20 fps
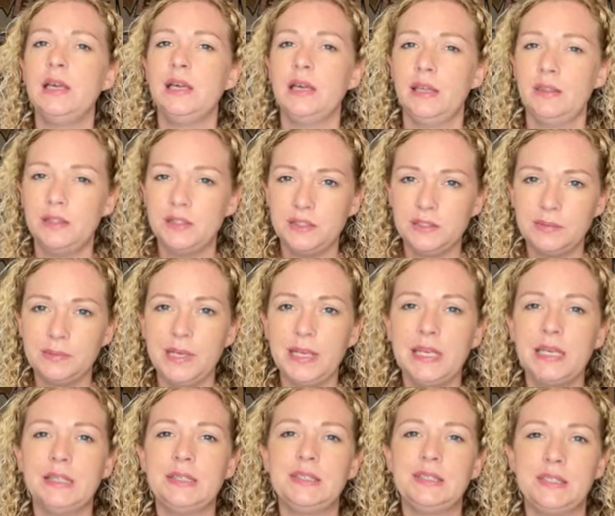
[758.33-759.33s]
the
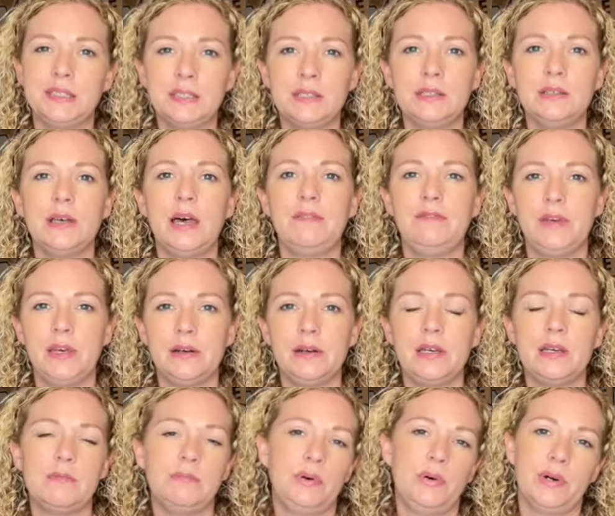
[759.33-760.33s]
swing is still a
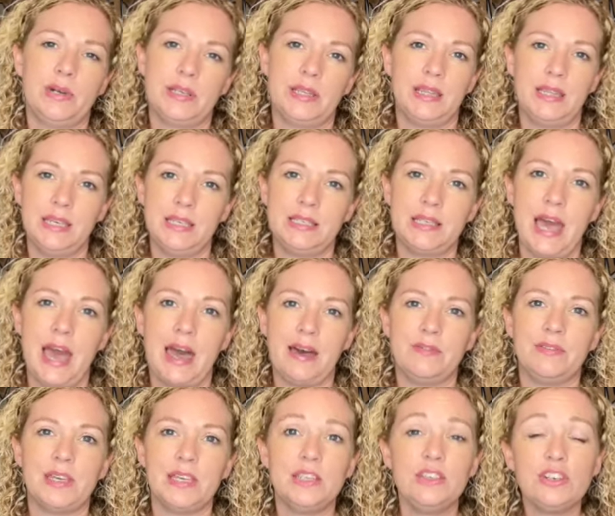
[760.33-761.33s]
very important thing to
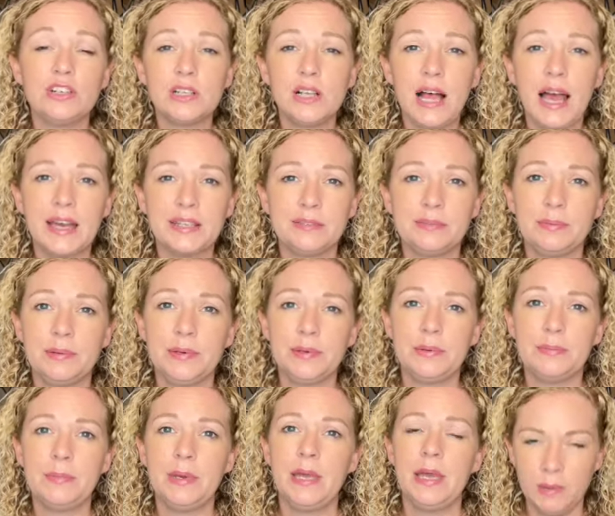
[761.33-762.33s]
have in your
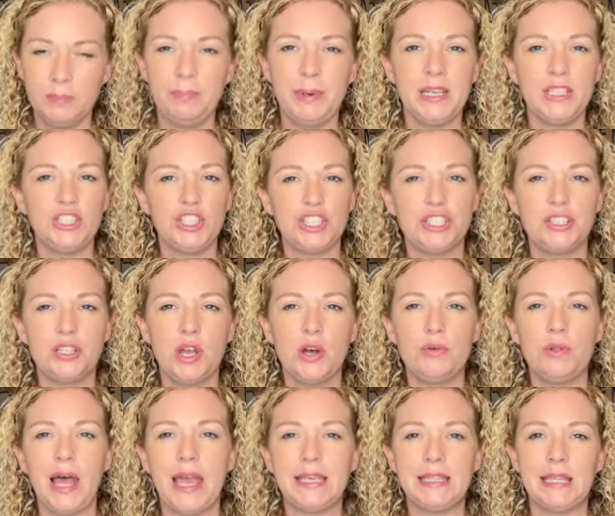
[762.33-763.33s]
classroom. But just
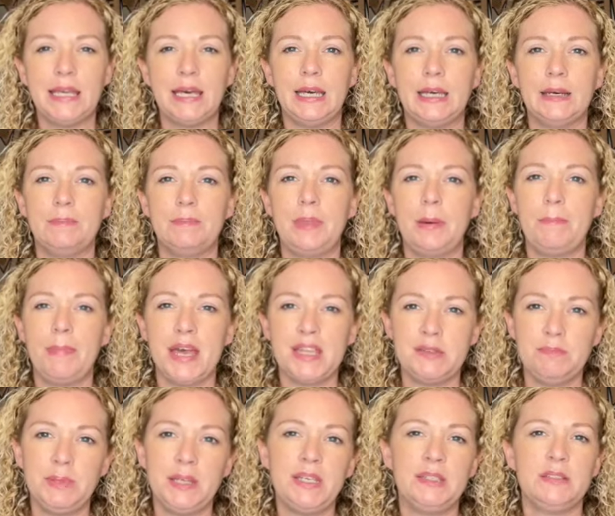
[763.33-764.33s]
know, like, the
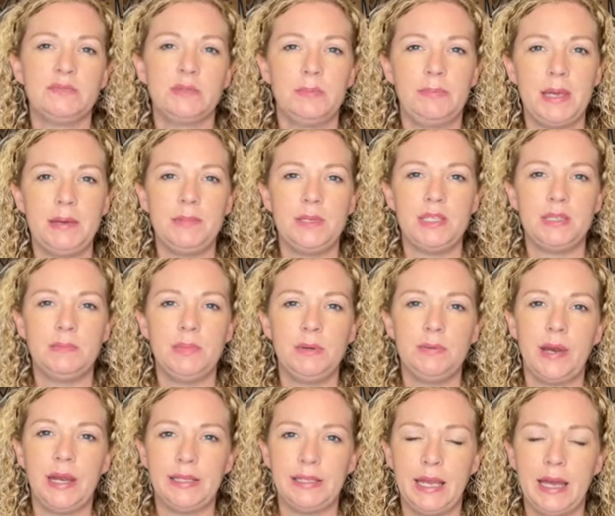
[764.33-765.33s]
best place for baby to be
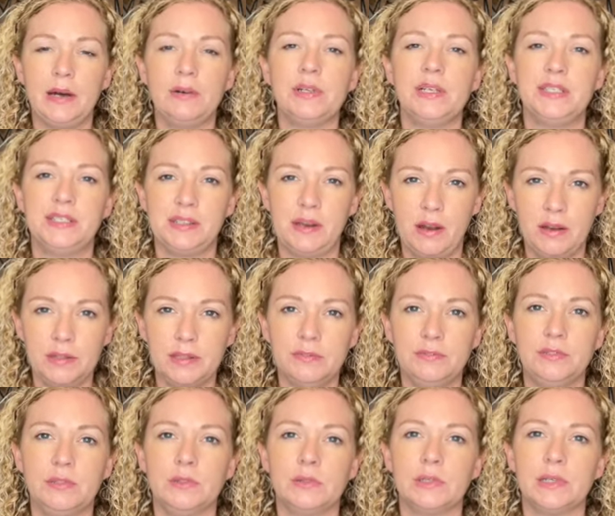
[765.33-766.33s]
right now is on the
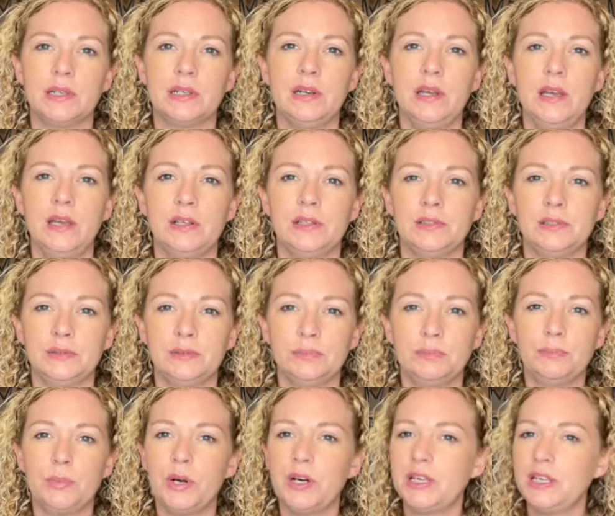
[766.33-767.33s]
floor,
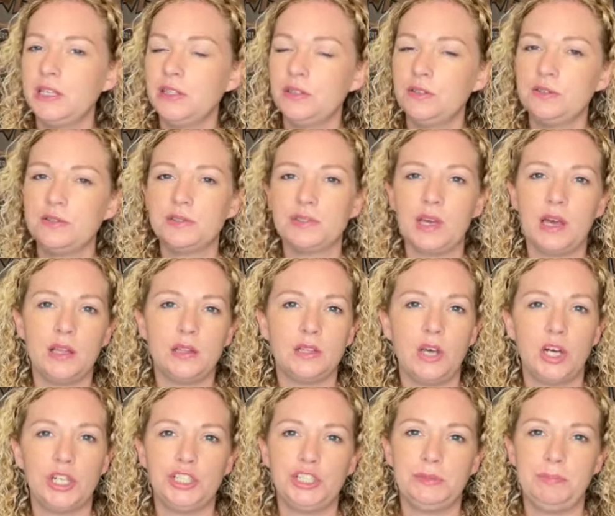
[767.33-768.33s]
working those
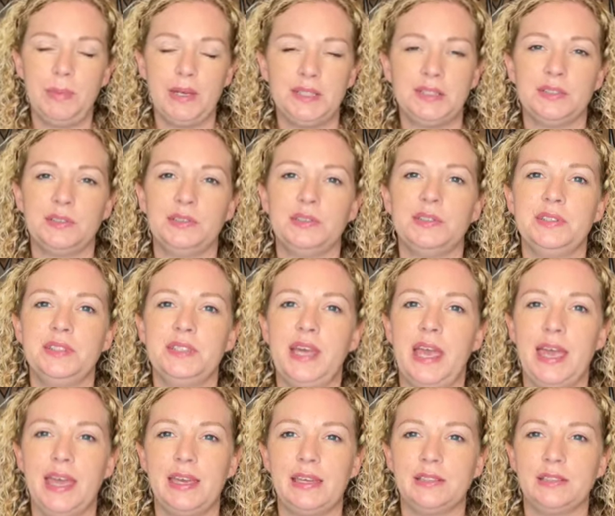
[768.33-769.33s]
large muscles
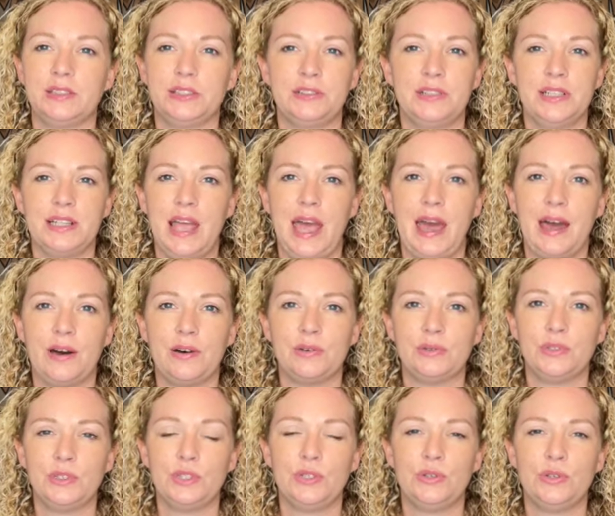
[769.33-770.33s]
and learning
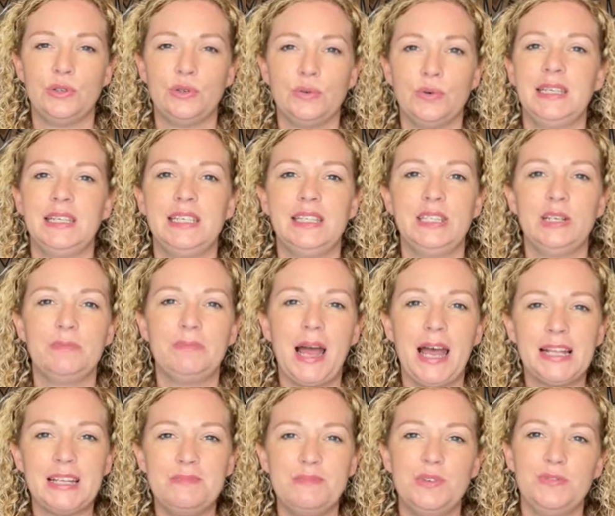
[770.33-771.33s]
how to get their
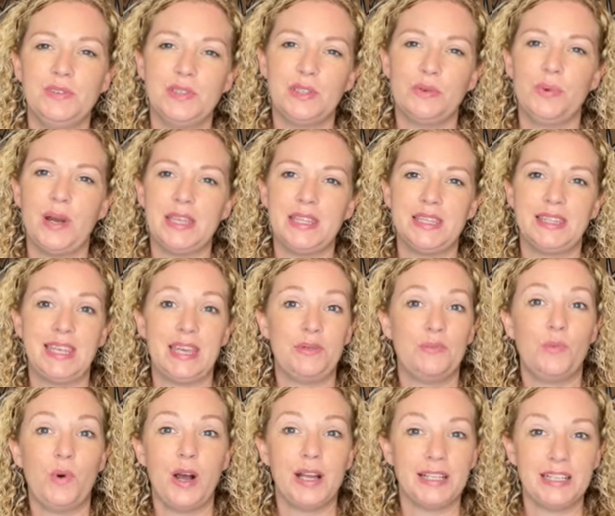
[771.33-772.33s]
body moving the way that they
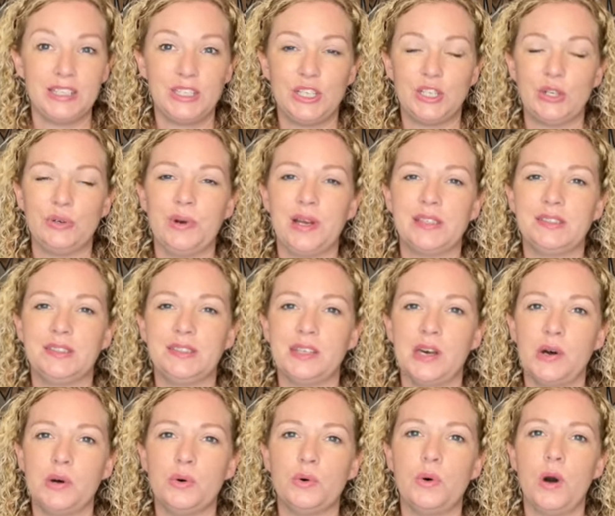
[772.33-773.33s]
want it to. And
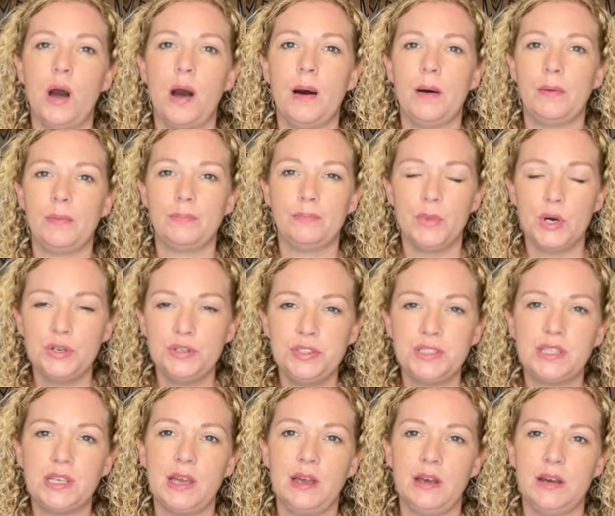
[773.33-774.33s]
so
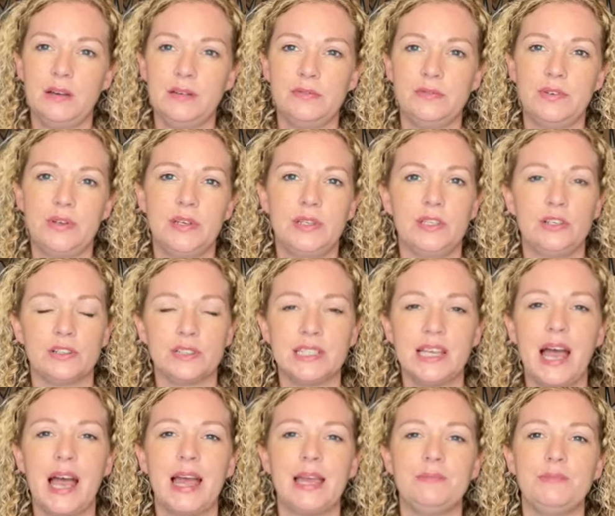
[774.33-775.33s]
most of your
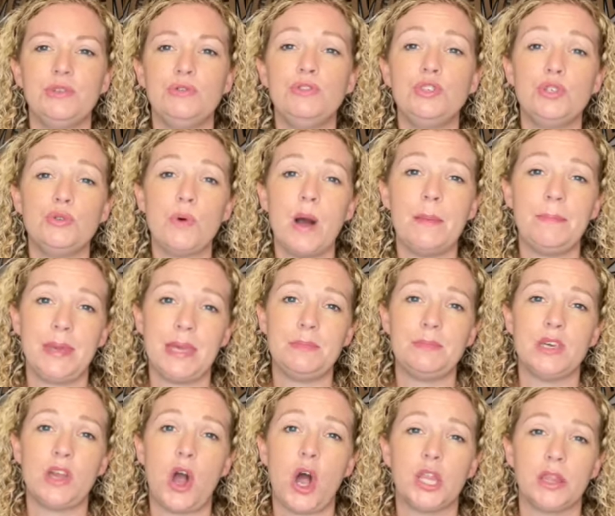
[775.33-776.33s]
time you do want
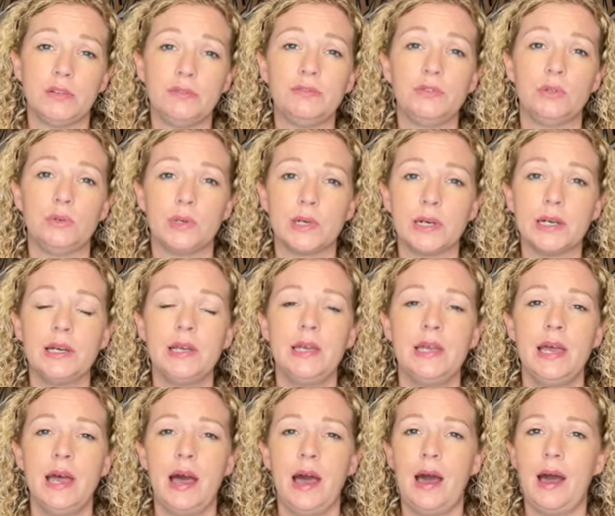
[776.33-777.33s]
baby on the floor,
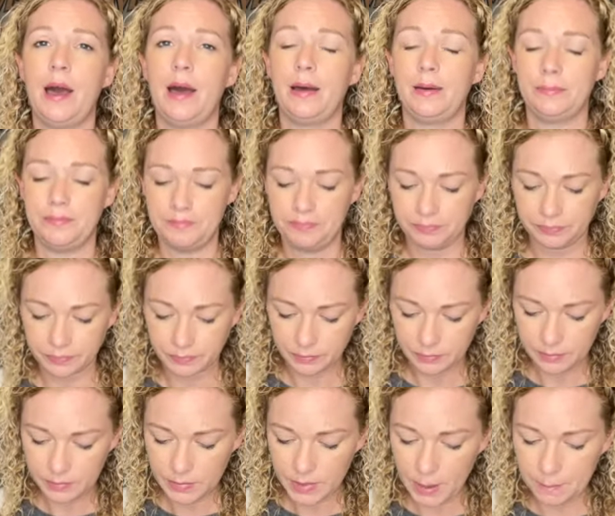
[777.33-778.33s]

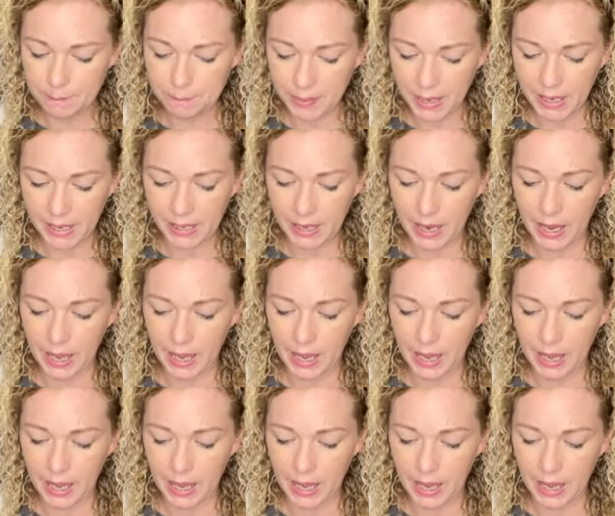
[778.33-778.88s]
but